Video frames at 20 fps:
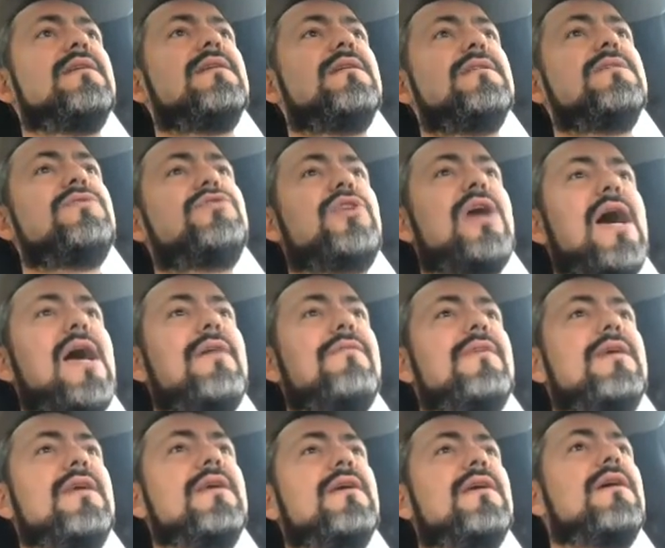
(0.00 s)

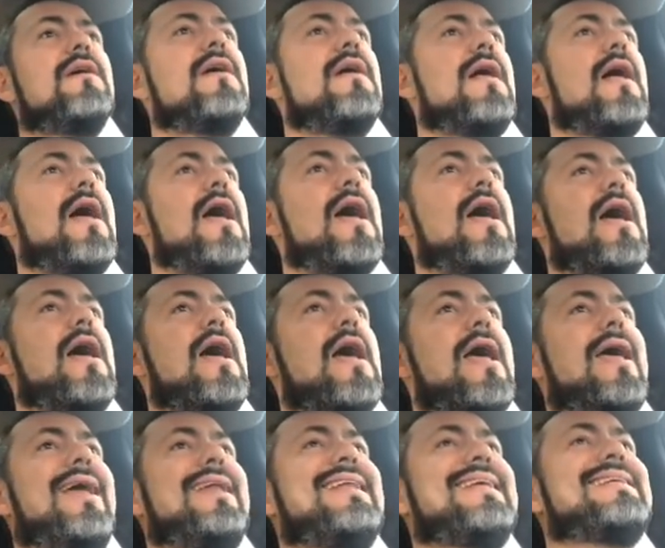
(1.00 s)
driving
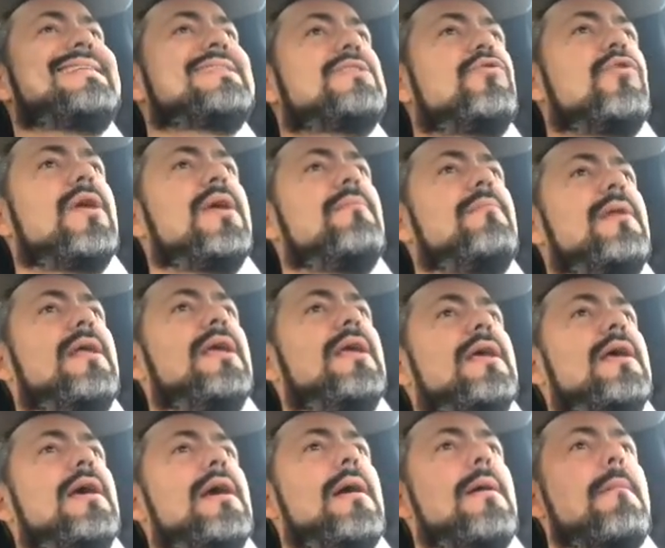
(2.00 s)
an
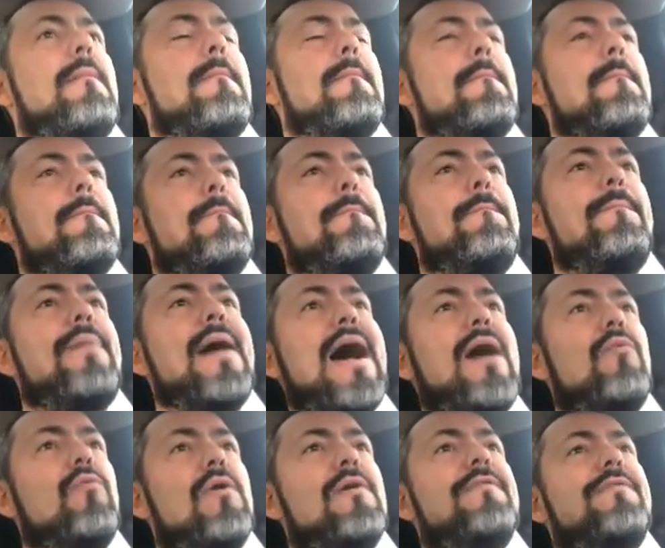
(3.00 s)
extremely
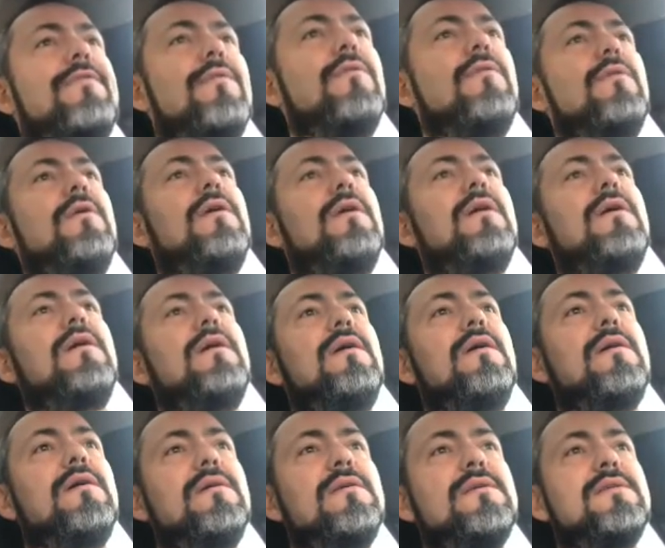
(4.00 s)
powerful
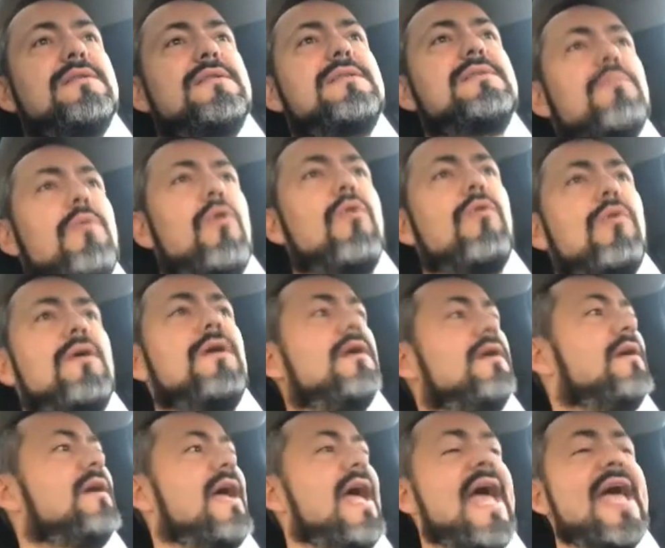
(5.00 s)

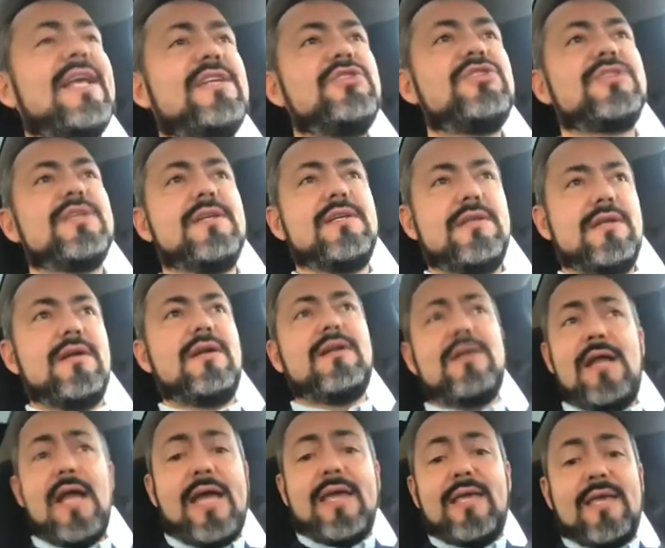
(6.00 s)
smaller engine
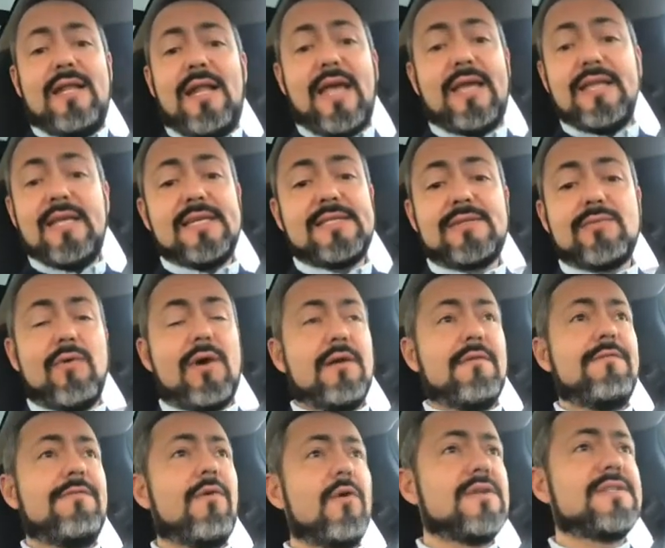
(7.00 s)
like this one,
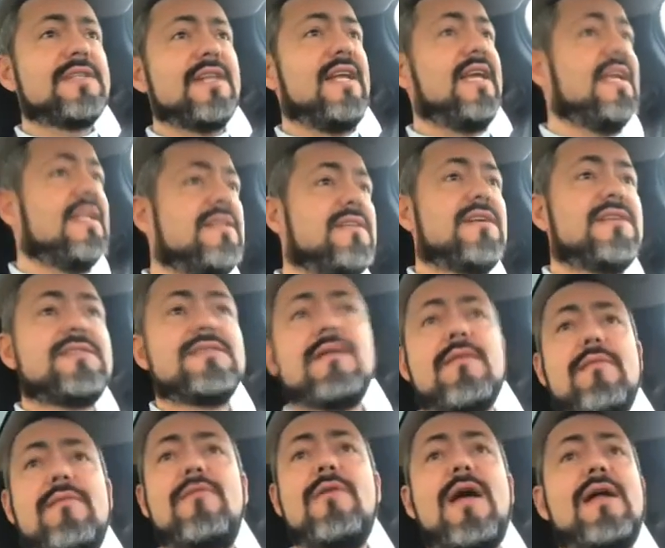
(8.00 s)
4 cylinders,
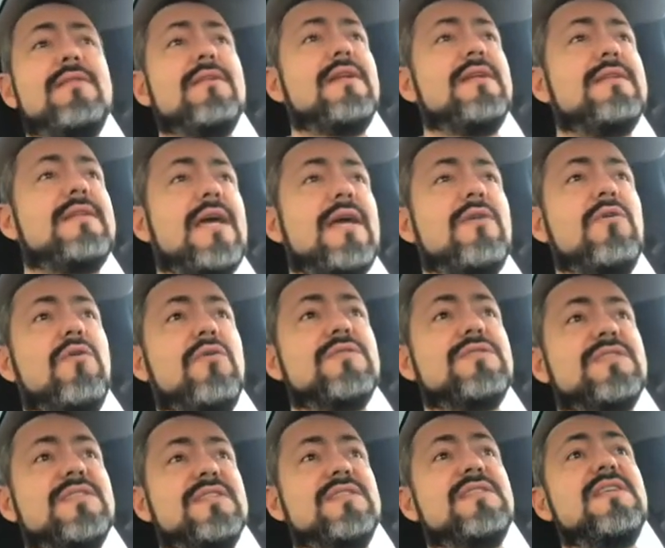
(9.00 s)
310
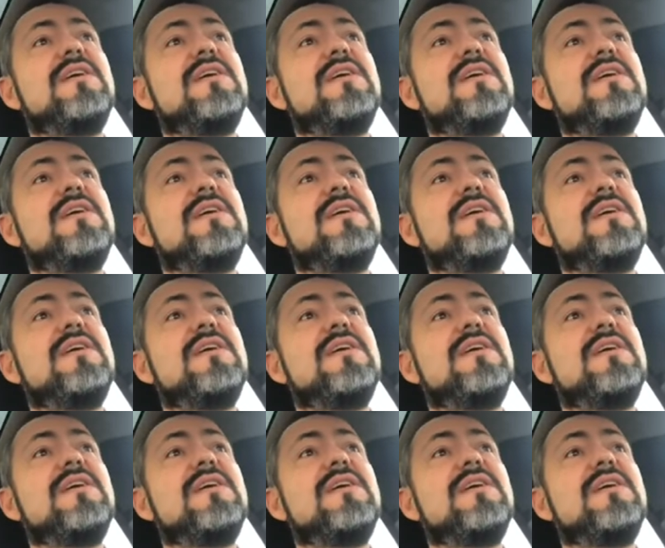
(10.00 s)
horses.